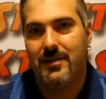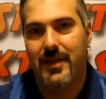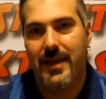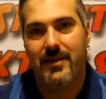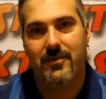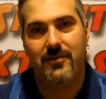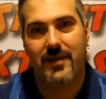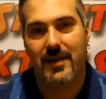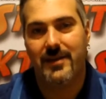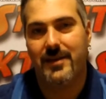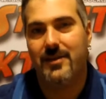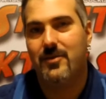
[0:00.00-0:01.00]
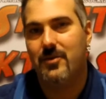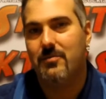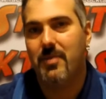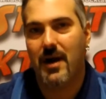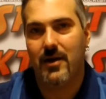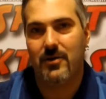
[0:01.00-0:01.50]
lack of any
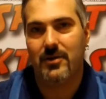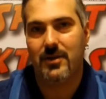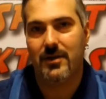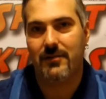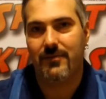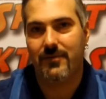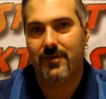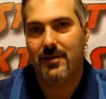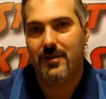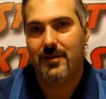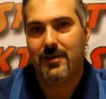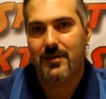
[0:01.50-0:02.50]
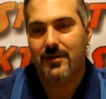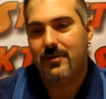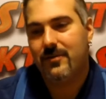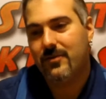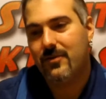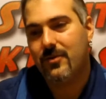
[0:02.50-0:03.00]
good pirate life.
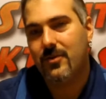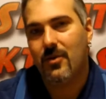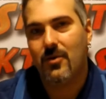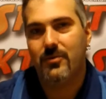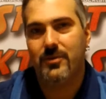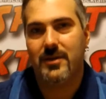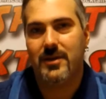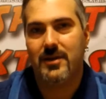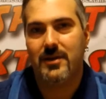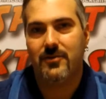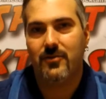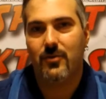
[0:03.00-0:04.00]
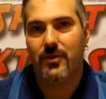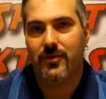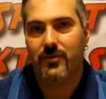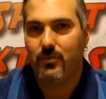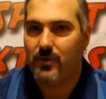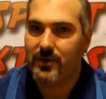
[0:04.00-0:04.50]
So their only
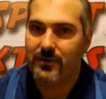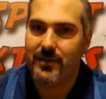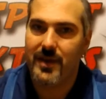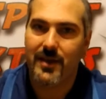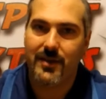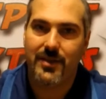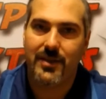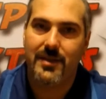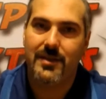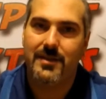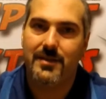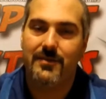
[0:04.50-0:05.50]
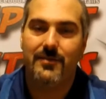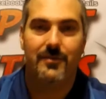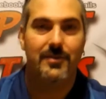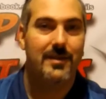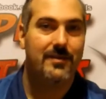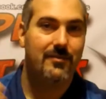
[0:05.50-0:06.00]
choice was death.
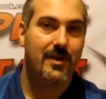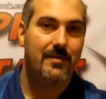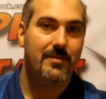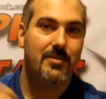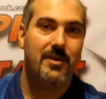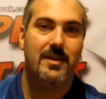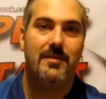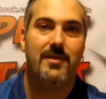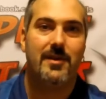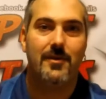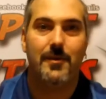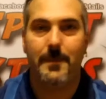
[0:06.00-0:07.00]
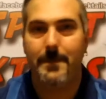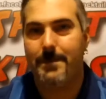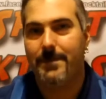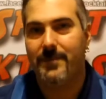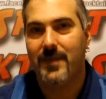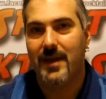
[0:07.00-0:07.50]
So they grabbed a pint of ale,
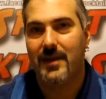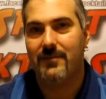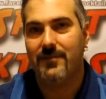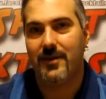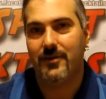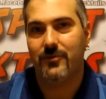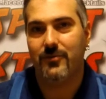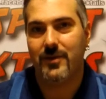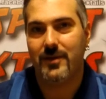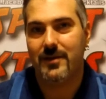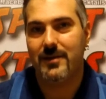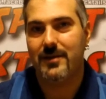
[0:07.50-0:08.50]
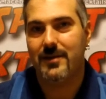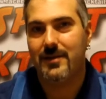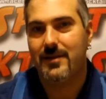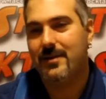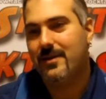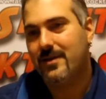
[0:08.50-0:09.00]
had a final drink,
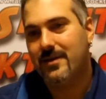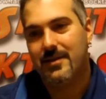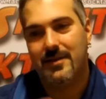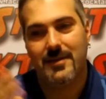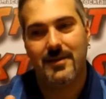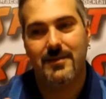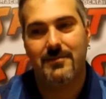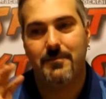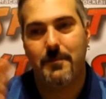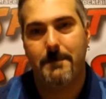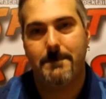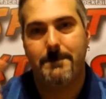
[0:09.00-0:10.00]
and then